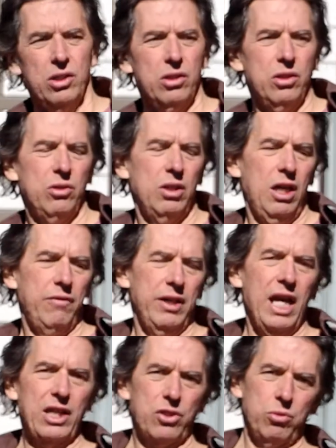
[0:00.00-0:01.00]
you have an
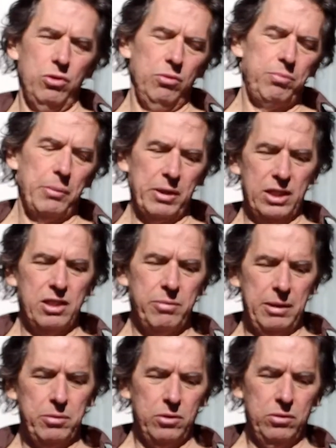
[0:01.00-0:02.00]
actual population of
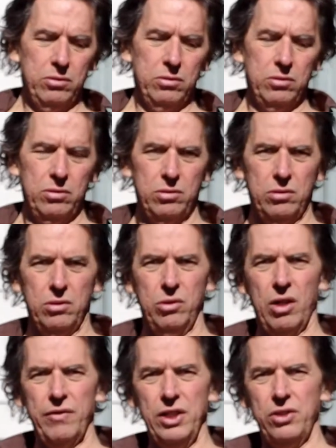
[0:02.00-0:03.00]
people who
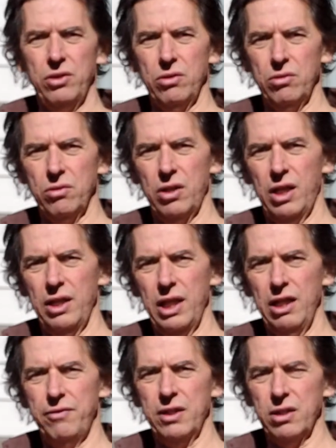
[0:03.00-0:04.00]
have an issue and then
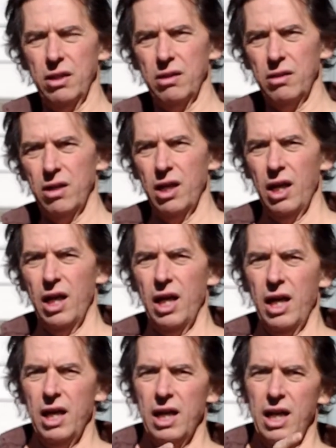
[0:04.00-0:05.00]
you fix it.
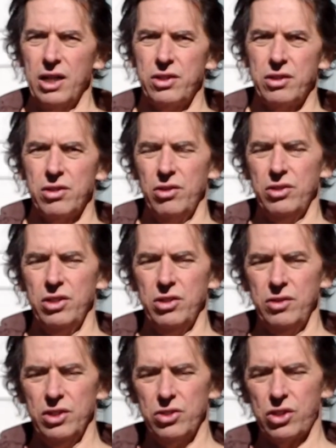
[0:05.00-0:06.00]
And it turns into
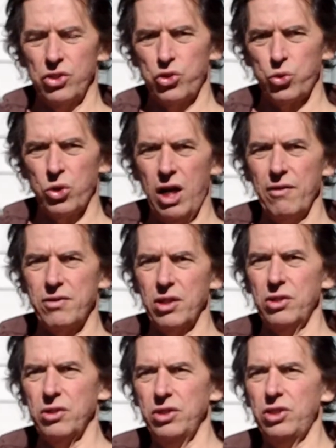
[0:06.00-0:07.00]
this contrived
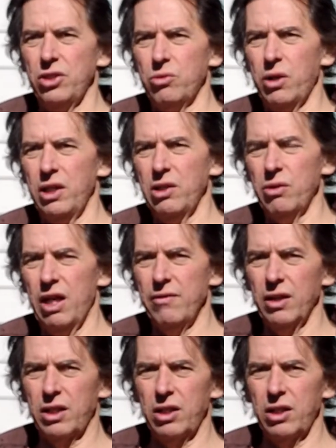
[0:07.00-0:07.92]
social issue where you have a